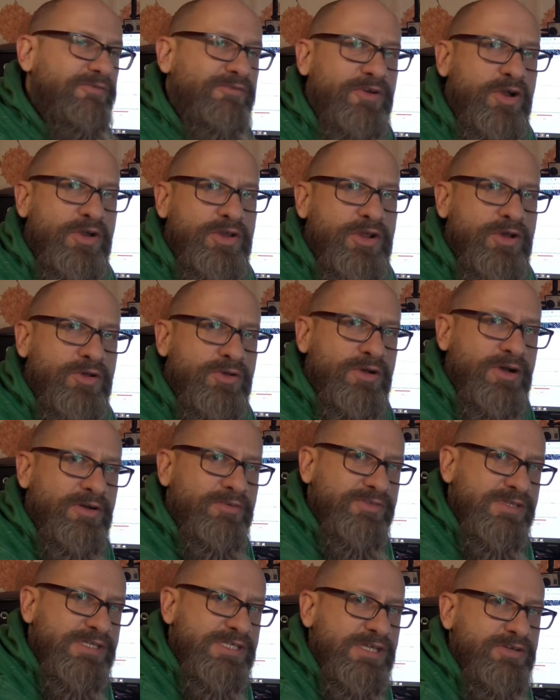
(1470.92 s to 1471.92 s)
photo
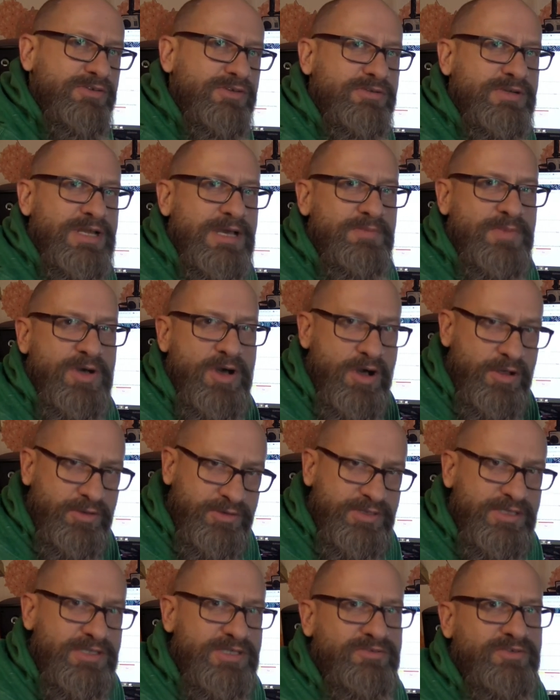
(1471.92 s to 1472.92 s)
of the serial number
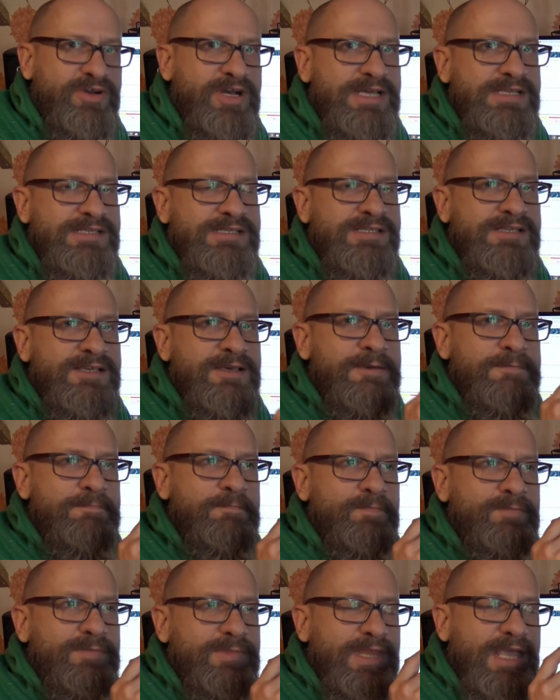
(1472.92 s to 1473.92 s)
on the device
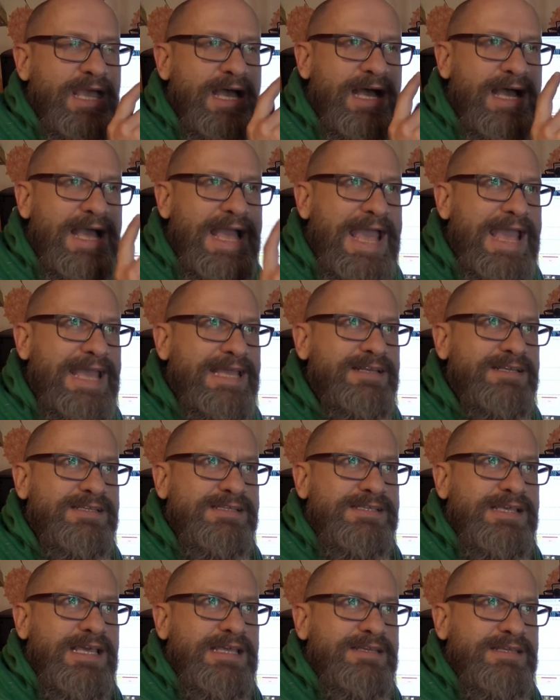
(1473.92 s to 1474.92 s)
and
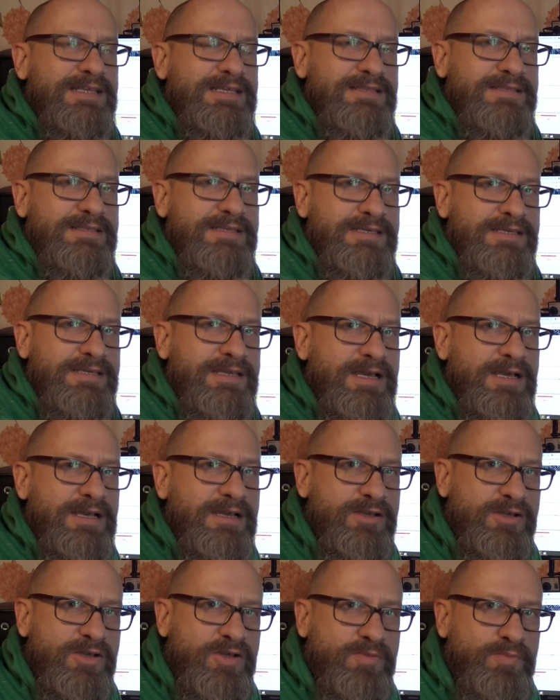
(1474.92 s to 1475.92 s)
sending
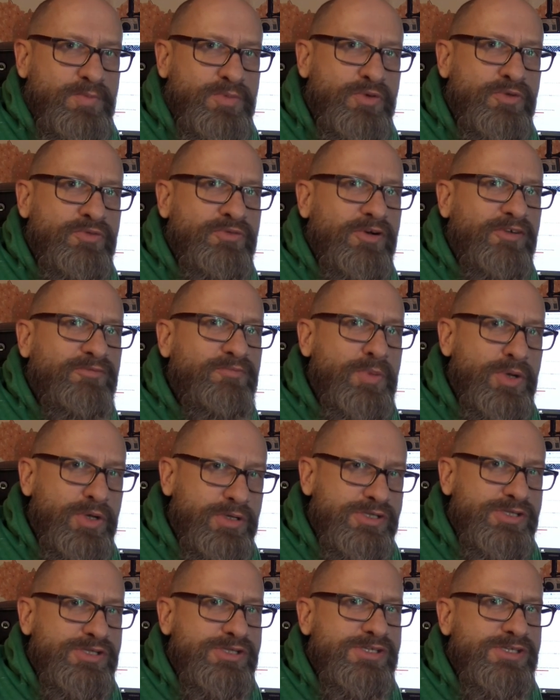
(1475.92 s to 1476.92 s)
the proof of
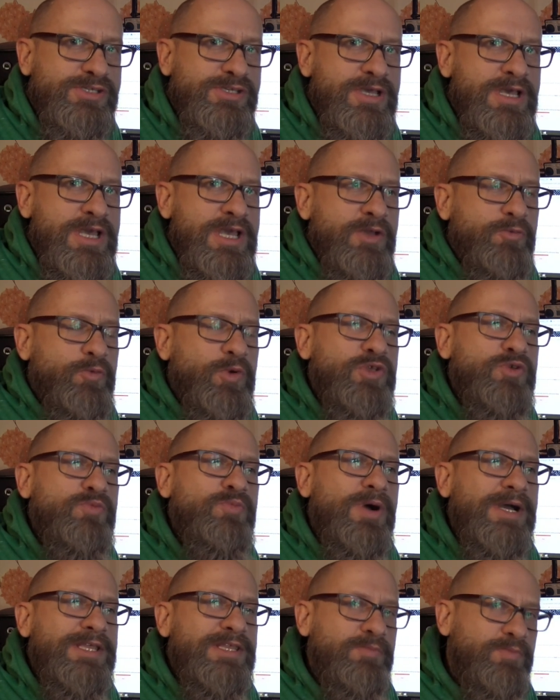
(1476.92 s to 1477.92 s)
purchase. When you
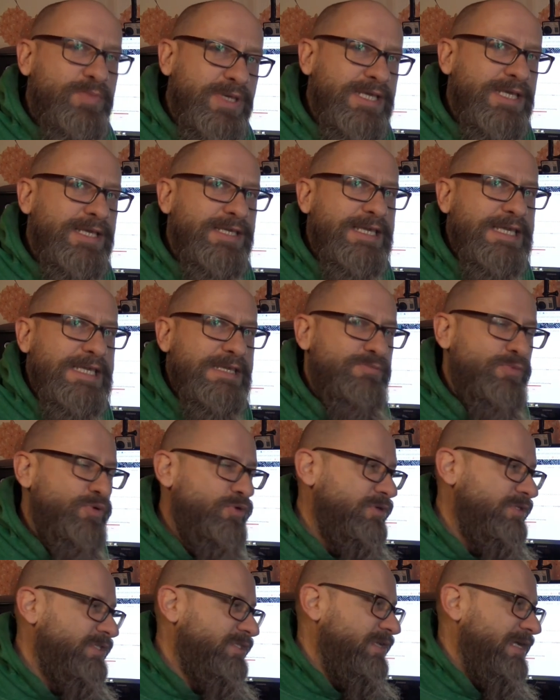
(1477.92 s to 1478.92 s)
buy the bigger
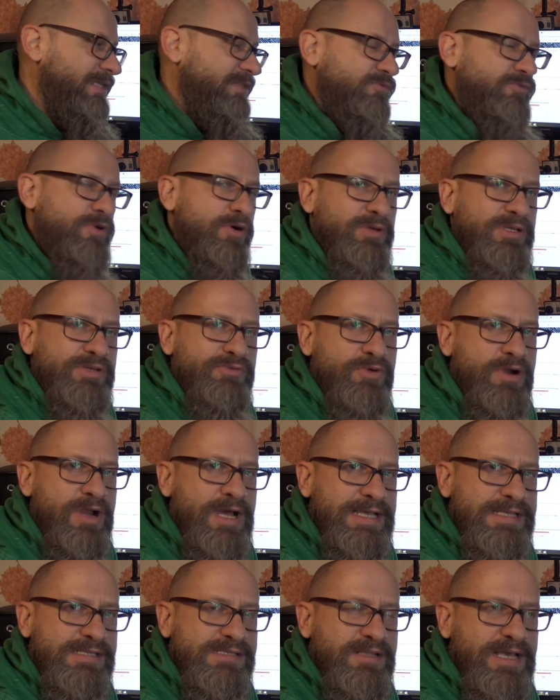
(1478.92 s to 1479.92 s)
keyboards like the Roli
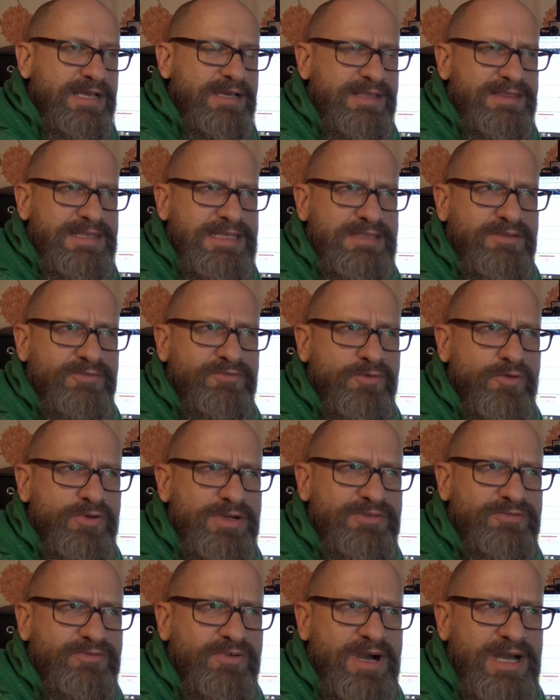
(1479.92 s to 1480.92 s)
Rise, like I think the
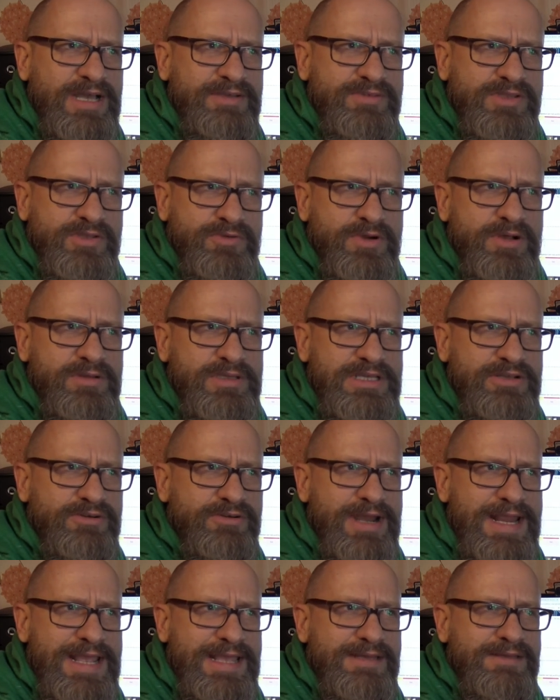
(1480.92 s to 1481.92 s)
45 and the Roli
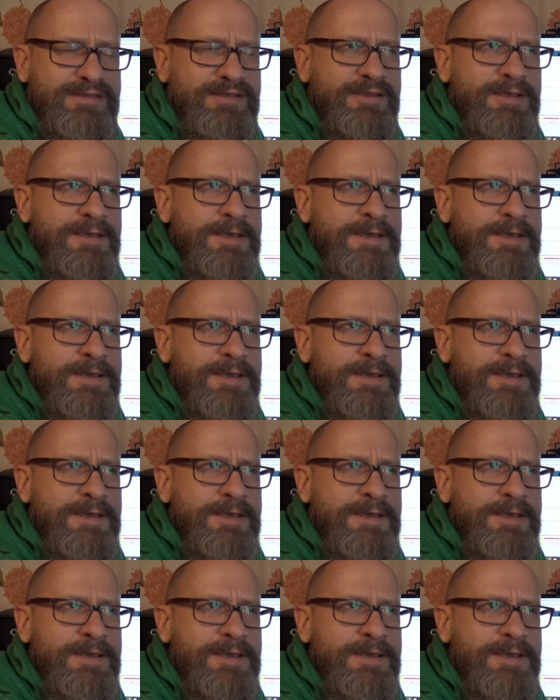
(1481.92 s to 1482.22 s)
Grand,